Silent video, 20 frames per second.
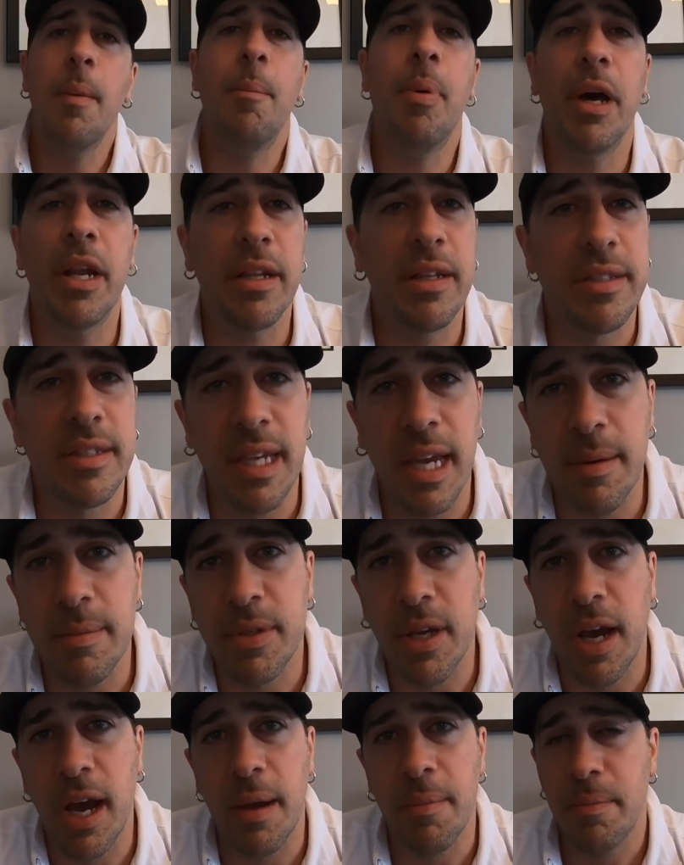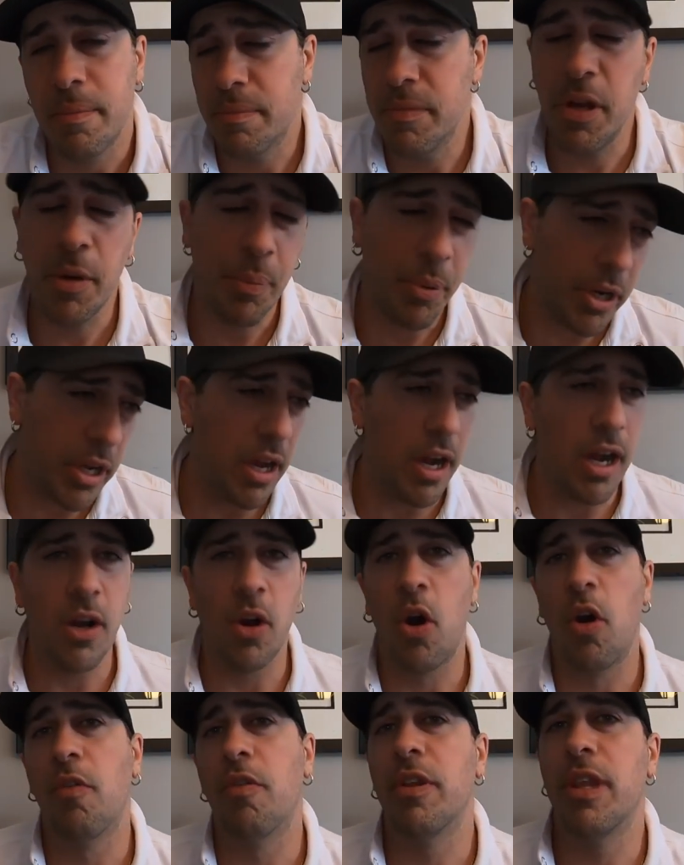But at the same time, they're pretty
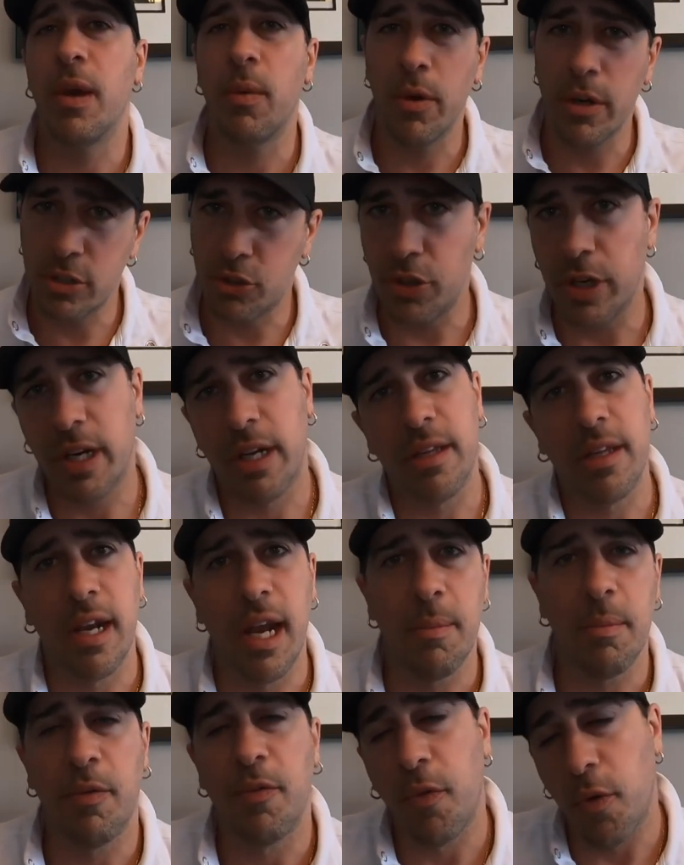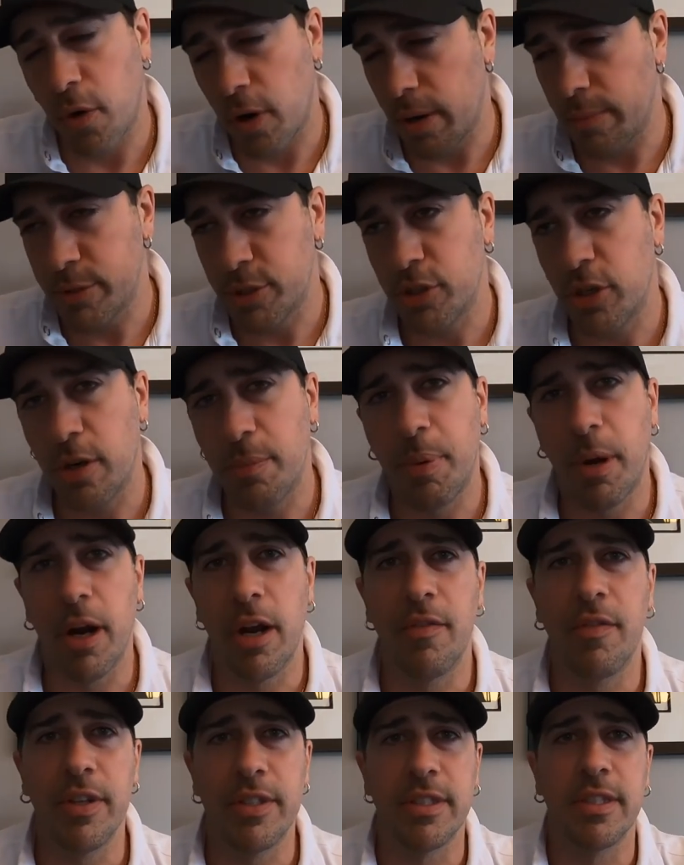hungover. They were drinking the night before. I'm sure
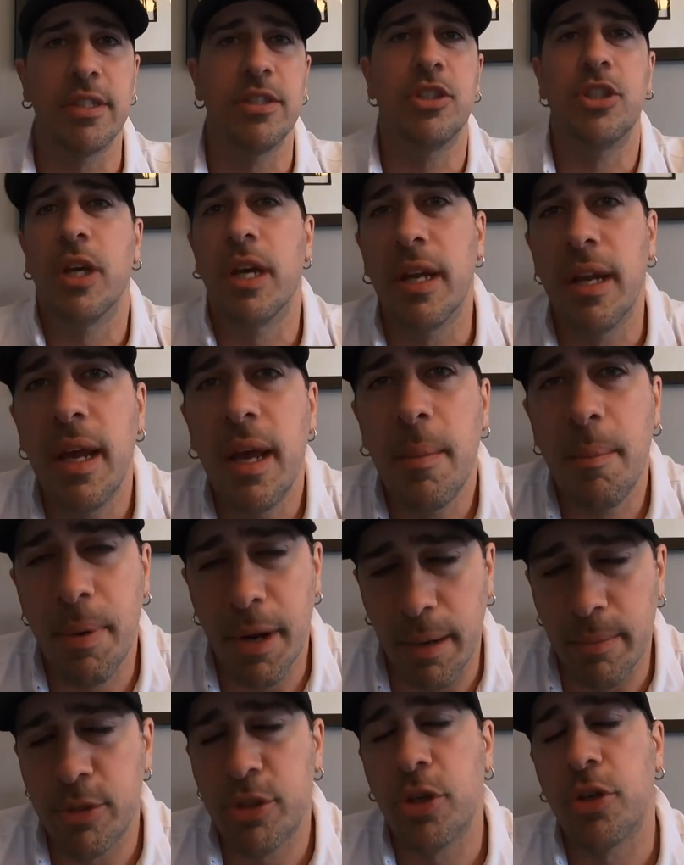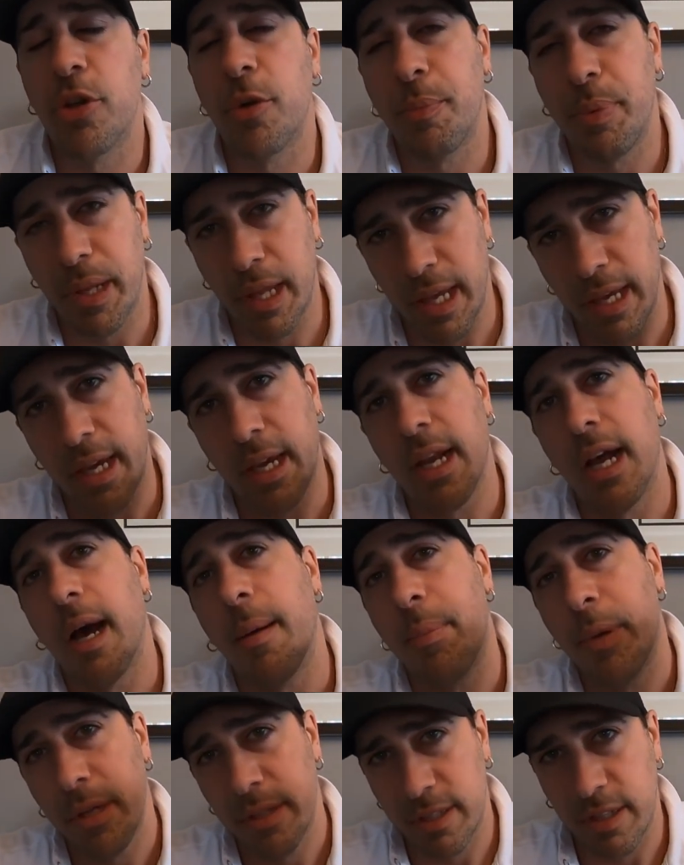part of it's legit, but I'm sure they're playing it
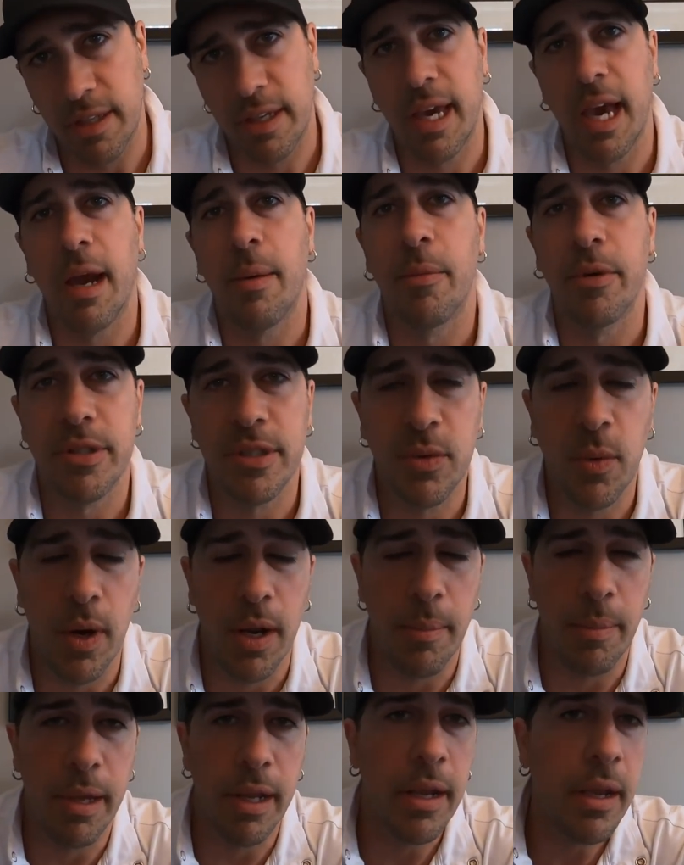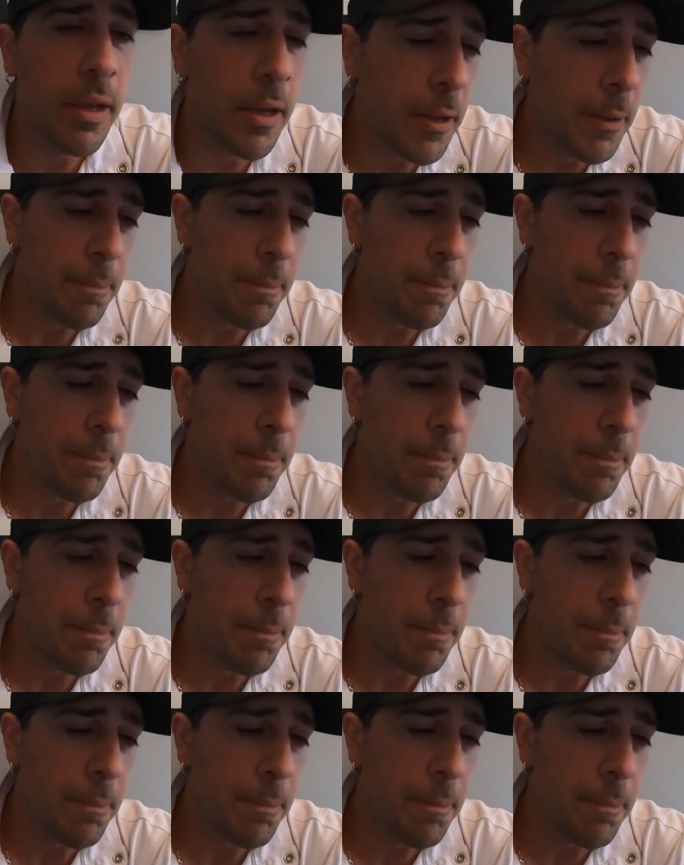up to the cameras quite a bit.